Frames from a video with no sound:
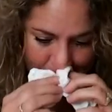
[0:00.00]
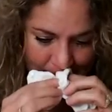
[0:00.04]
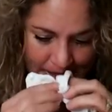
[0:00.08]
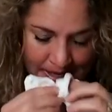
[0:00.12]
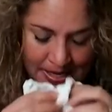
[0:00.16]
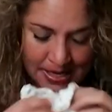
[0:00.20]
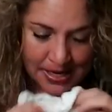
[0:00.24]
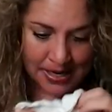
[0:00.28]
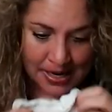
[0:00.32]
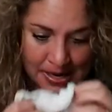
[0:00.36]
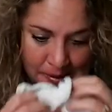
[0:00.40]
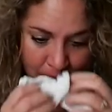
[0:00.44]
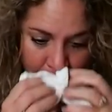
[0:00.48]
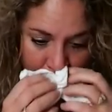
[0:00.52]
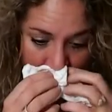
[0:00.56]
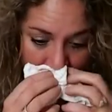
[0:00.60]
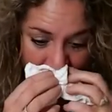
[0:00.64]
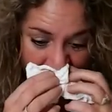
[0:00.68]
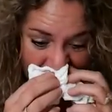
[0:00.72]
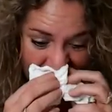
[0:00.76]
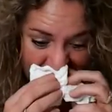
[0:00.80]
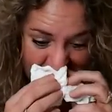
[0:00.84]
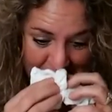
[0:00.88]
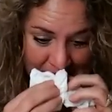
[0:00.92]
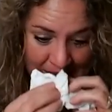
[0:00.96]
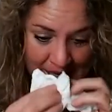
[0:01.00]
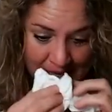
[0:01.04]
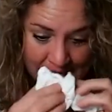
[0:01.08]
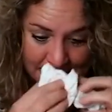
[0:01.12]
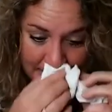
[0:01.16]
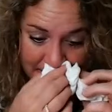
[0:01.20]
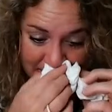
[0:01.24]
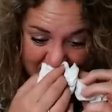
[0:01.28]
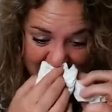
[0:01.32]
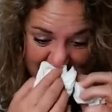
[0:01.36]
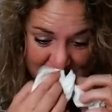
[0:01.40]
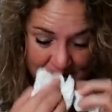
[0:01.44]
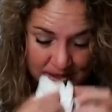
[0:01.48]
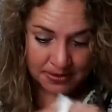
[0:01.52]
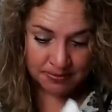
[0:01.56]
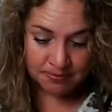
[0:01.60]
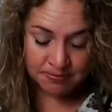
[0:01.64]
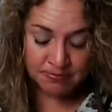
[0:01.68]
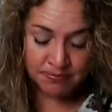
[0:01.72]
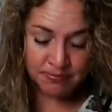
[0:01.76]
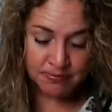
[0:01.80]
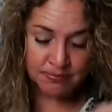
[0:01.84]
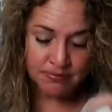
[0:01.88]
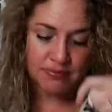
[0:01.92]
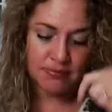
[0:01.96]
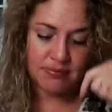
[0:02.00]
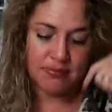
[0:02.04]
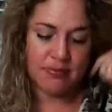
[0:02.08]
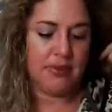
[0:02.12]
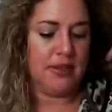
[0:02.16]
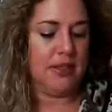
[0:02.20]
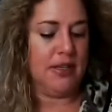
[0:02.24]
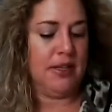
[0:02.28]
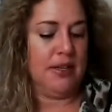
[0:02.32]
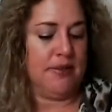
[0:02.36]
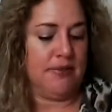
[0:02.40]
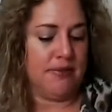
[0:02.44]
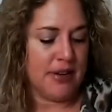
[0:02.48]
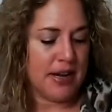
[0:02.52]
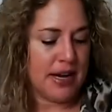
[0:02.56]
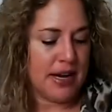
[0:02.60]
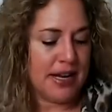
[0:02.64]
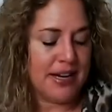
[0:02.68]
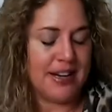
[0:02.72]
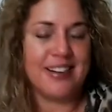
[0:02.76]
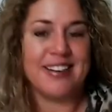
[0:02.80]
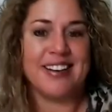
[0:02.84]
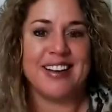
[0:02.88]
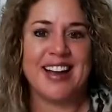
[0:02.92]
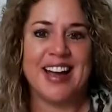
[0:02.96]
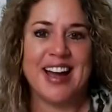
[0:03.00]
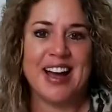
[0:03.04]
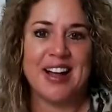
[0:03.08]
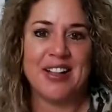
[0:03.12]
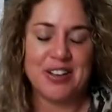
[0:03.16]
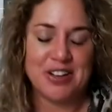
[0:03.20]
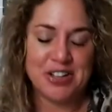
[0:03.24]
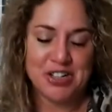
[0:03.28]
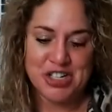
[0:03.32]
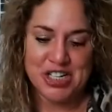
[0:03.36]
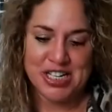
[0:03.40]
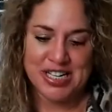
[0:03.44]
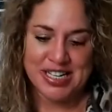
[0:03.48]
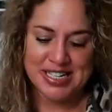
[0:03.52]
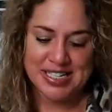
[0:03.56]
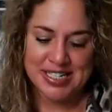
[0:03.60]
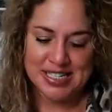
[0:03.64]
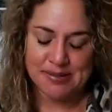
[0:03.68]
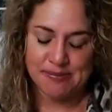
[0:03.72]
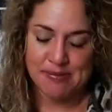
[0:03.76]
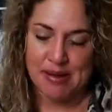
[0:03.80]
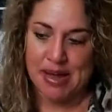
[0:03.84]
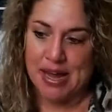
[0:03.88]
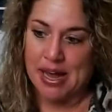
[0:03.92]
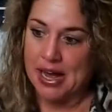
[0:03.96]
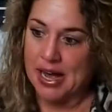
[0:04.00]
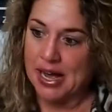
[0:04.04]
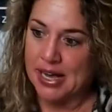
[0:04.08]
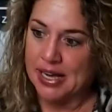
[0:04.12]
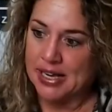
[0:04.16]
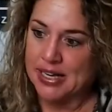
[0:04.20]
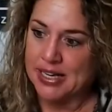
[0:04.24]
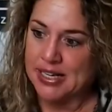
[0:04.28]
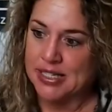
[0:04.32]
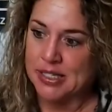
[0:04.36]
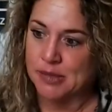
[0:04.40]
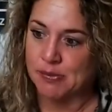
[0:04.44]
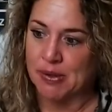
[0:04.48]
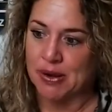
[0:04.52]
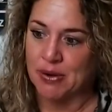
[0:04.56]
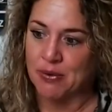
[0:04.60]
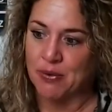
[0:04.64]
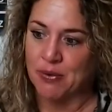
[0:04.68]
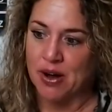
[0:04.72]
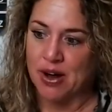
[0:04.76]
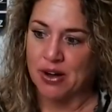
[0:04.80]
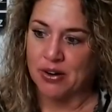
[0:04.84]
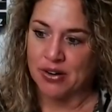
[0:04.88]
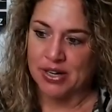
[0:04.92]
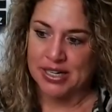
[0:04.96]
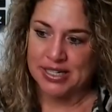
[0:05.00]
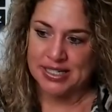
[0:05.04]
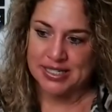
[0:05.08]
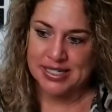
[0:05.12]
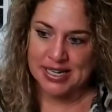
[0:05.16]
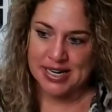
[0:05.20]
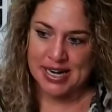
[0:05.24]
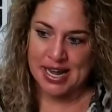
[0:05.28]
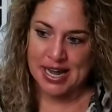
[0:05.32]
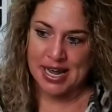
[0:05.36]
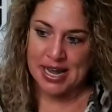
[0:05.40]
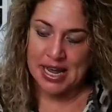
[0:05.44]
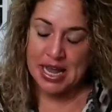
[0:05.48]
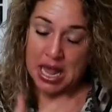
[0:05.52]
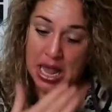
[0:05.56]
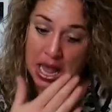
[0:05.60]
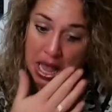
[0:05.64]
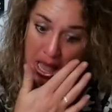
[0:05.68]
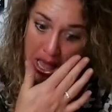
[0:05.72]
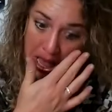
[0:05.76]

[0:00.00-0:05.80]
Again, I apologize. I've got allergies. My eye has been watering today.